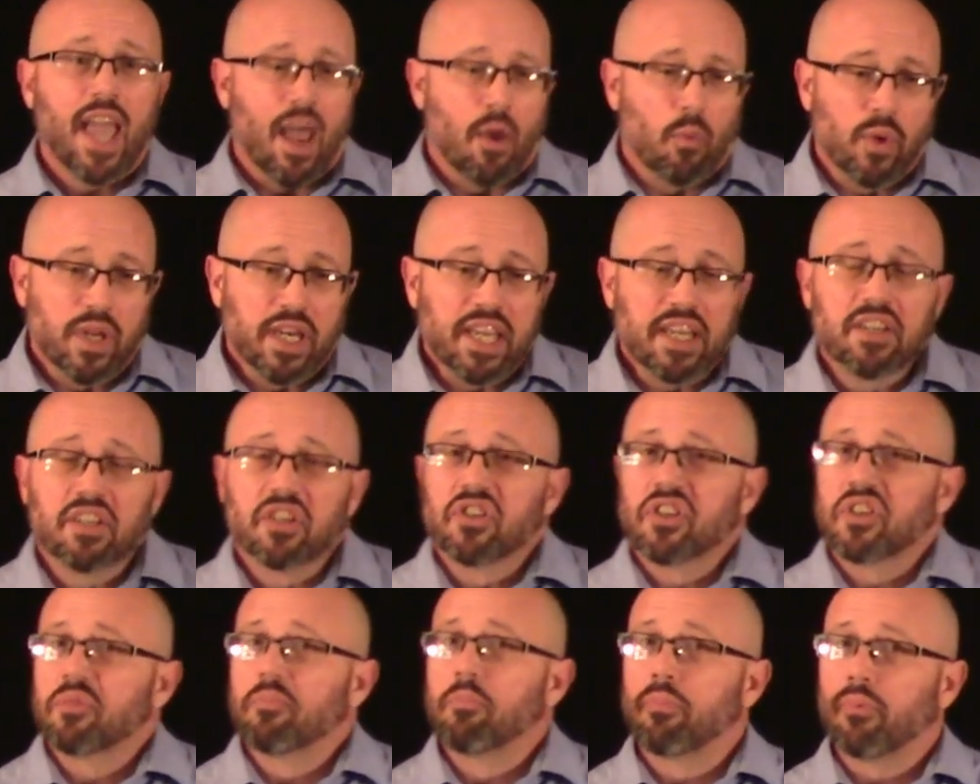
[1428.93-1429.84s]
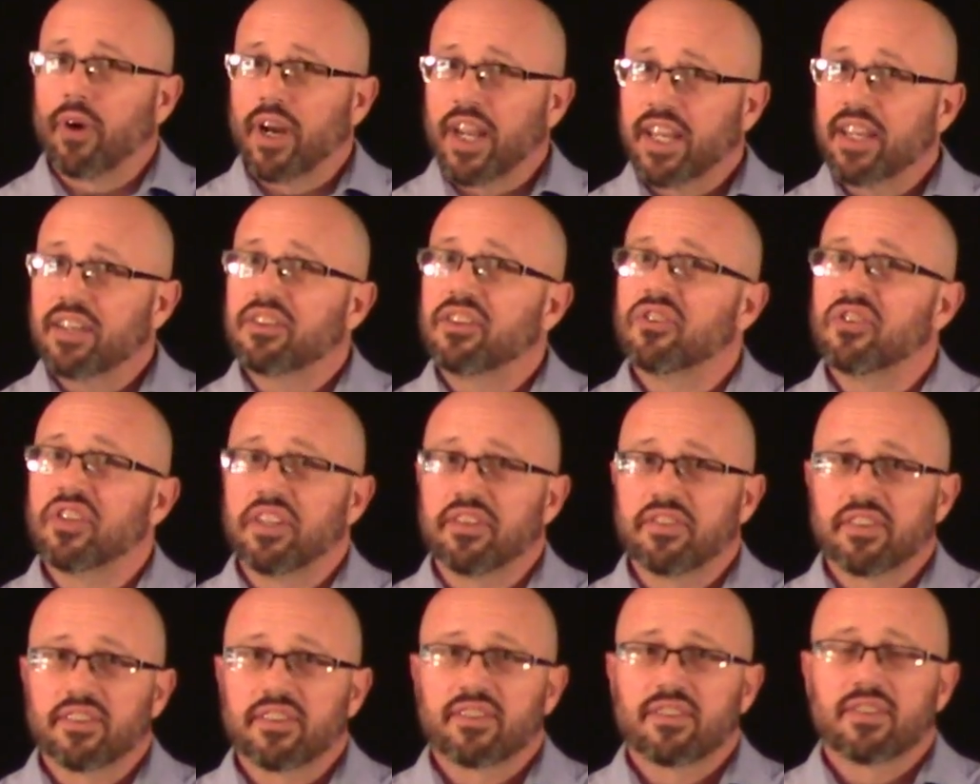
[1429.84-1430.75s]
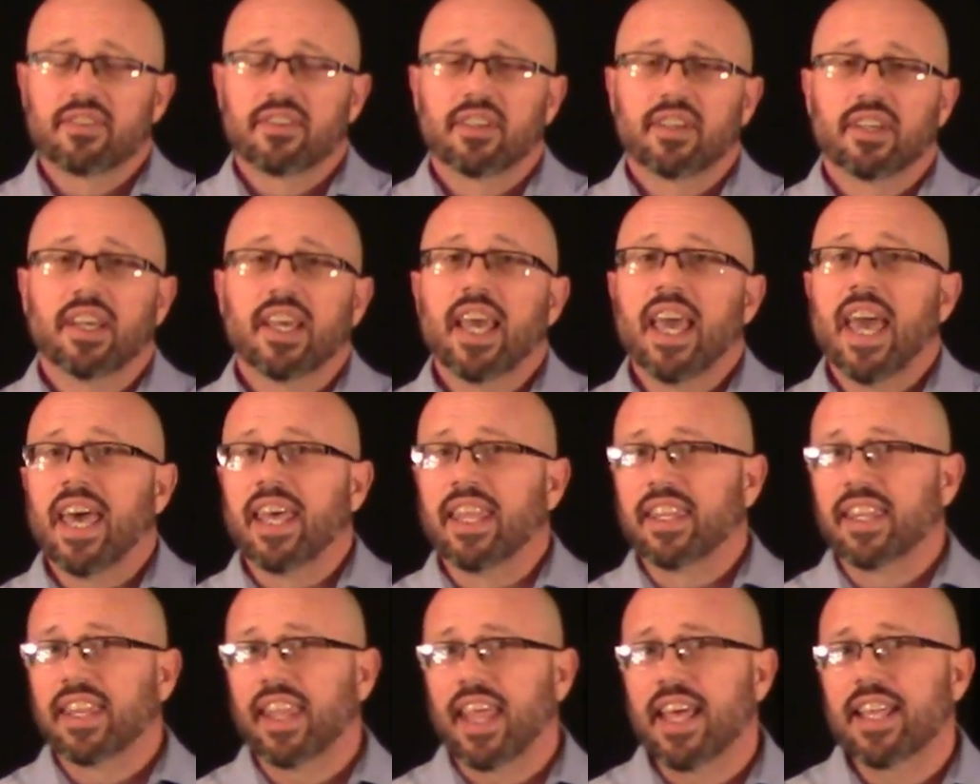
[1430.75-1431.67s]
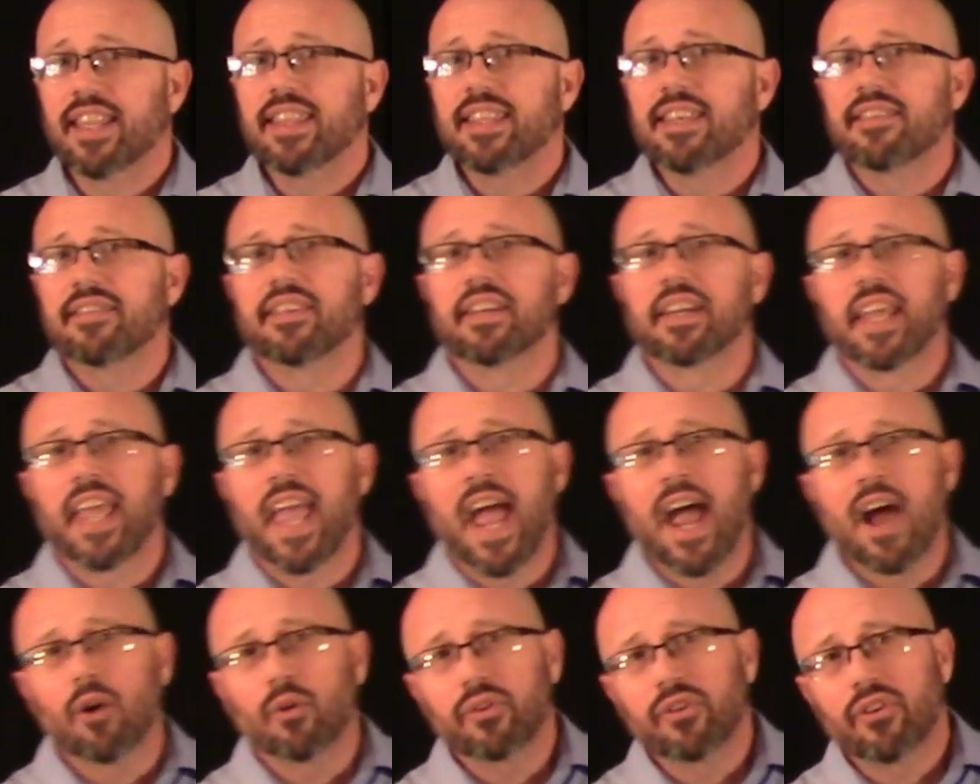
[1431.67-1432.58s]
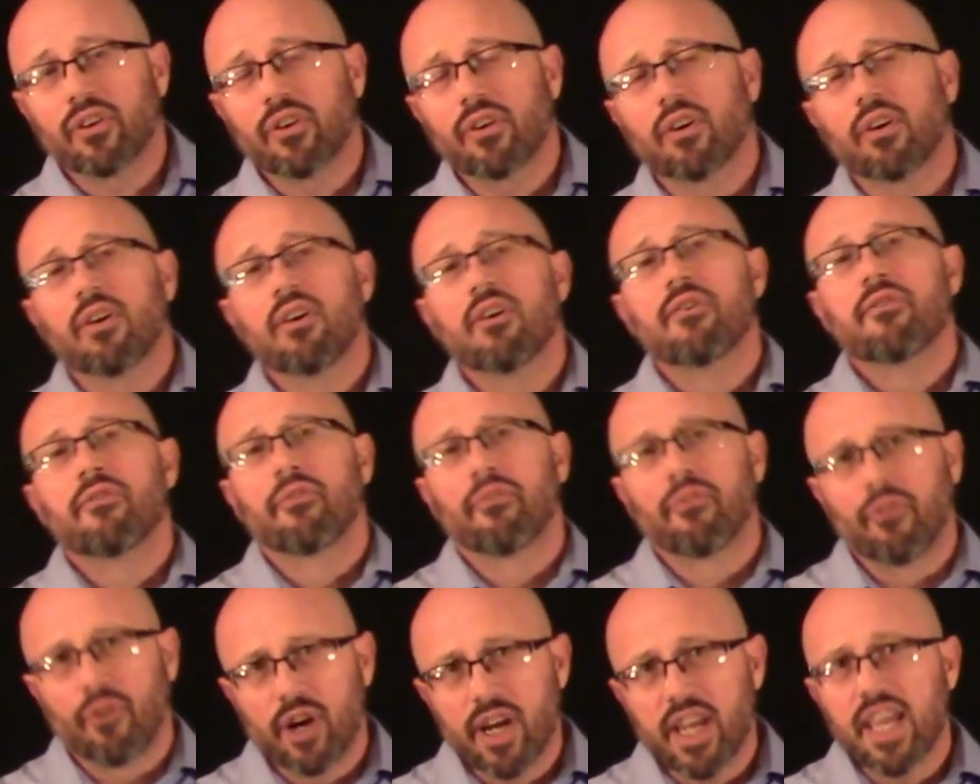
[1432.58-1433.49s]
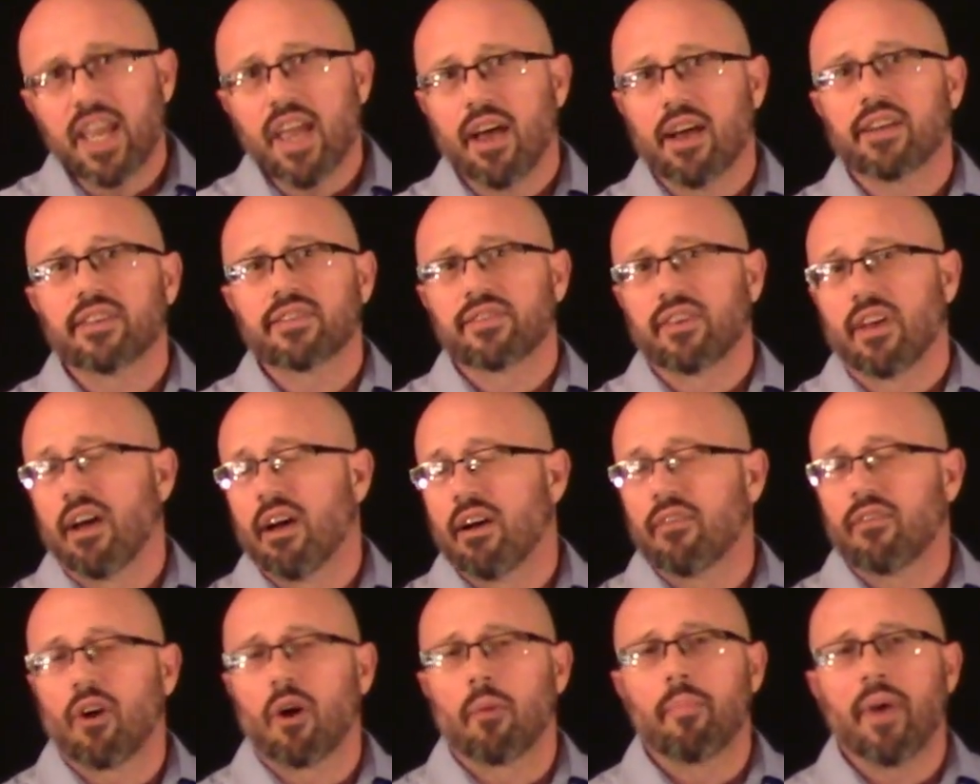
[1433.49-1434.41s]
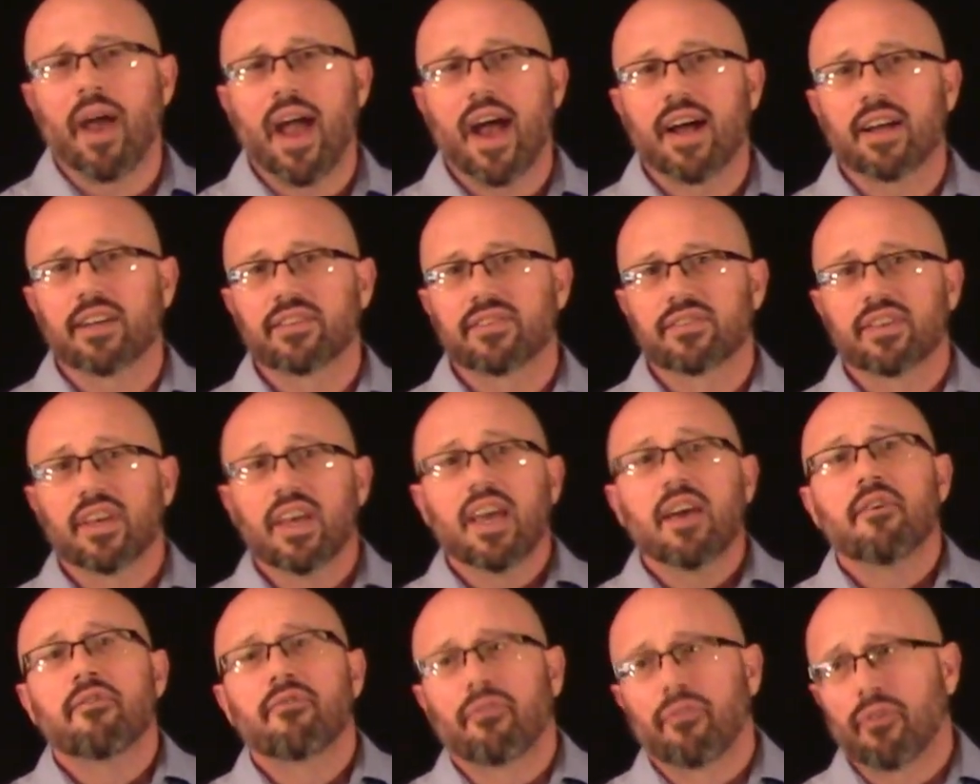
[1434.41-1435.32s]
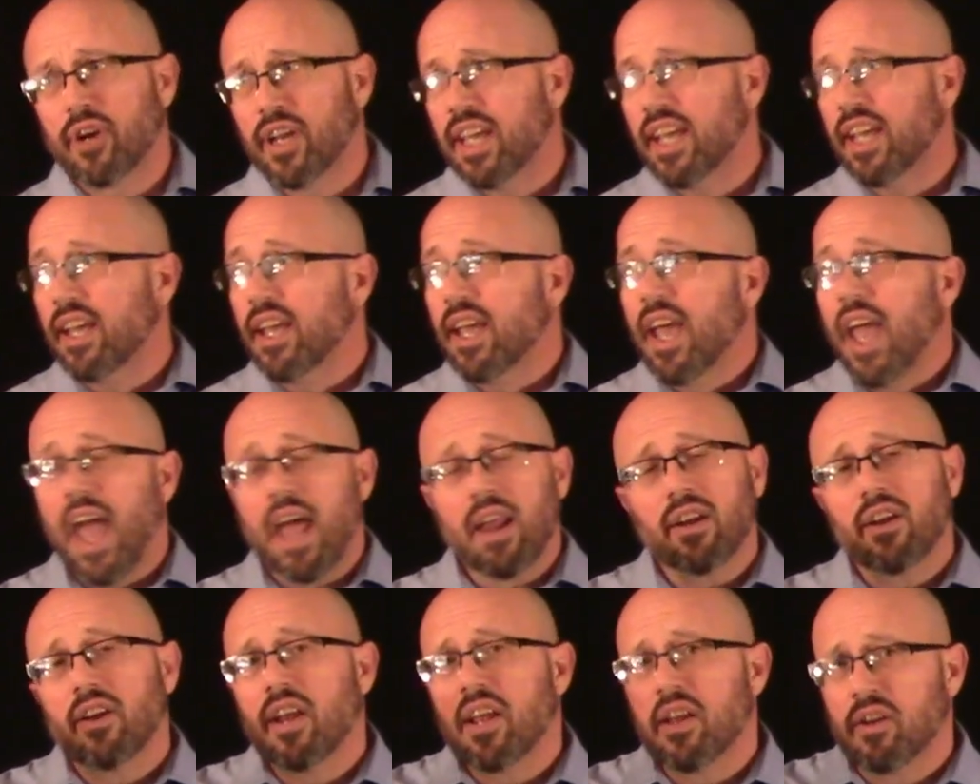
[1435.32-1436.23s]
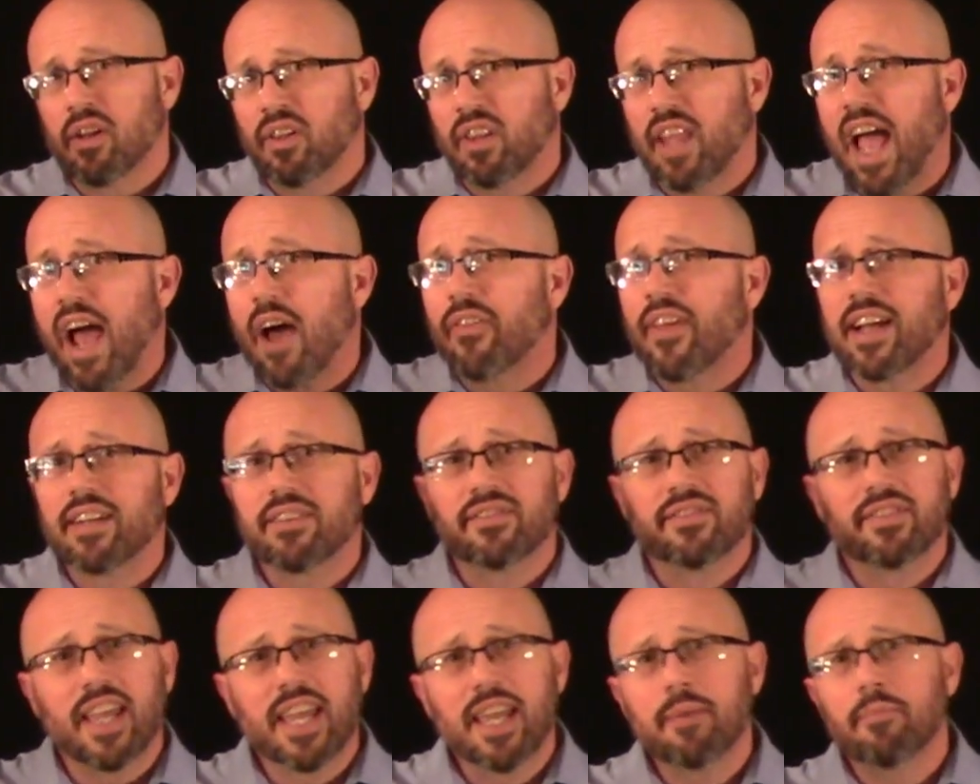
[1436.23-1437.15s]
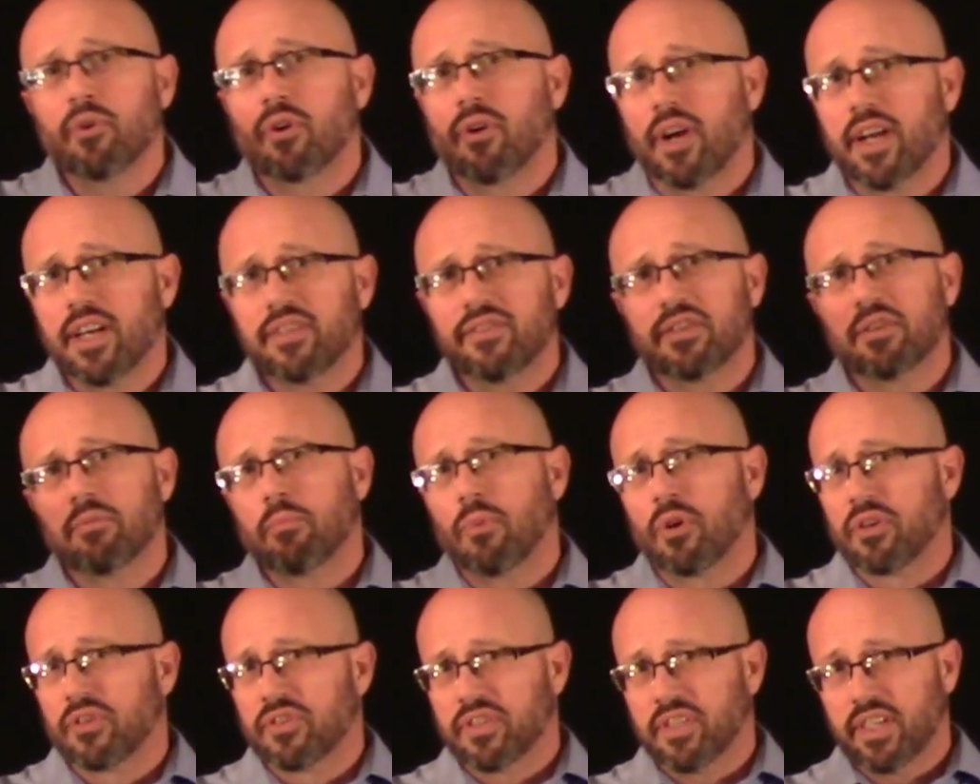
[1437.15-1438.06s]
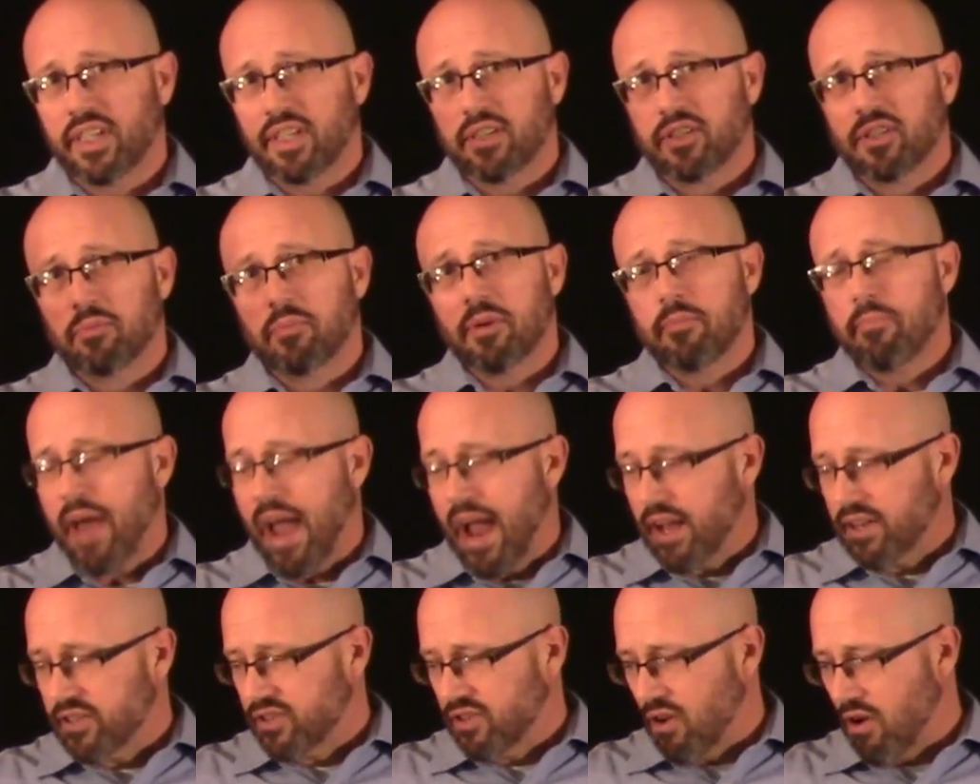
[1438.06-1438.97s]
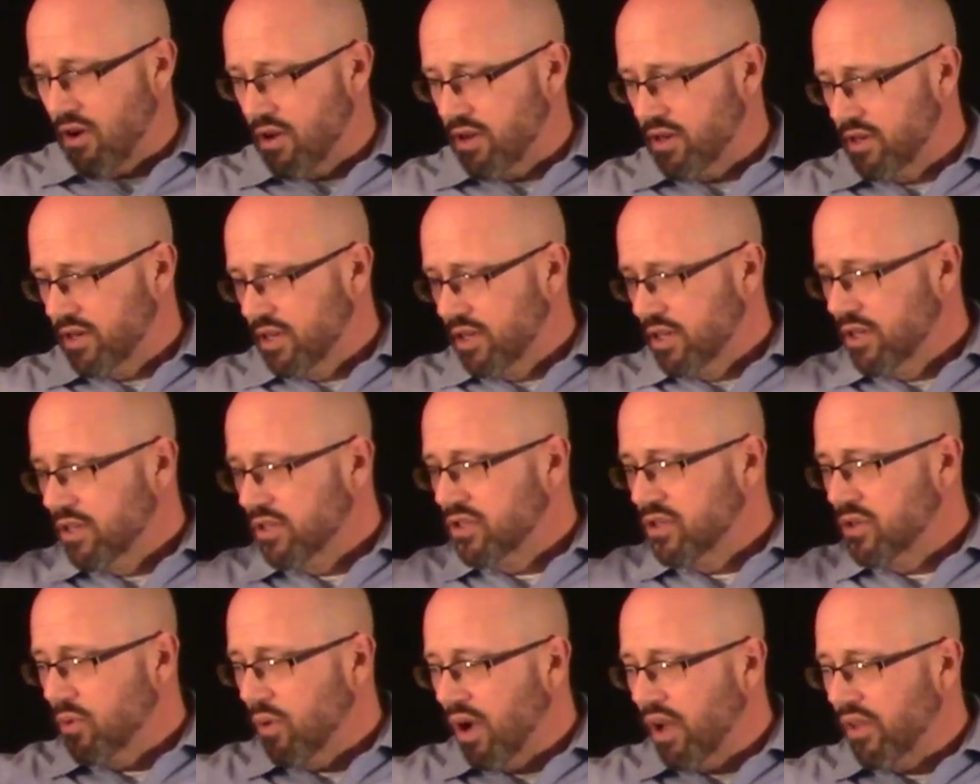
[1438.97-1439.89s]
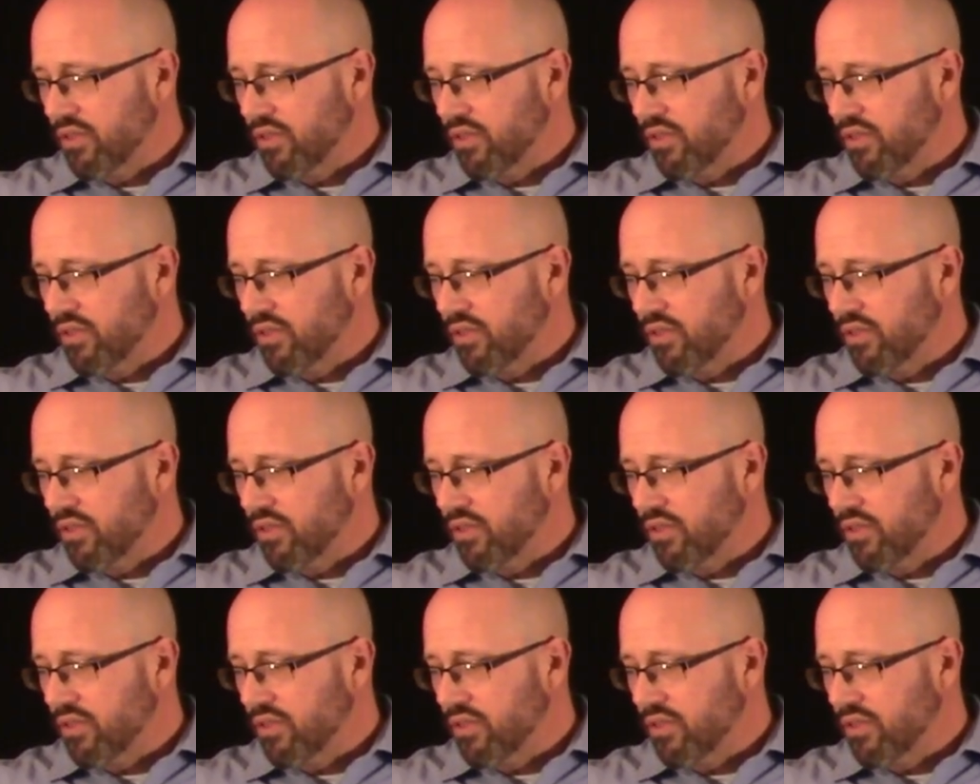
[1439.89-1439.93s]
and we need to just bring it to Jesus and let this encounter free us of our past, free and allow that same grace and mercy to be passed on to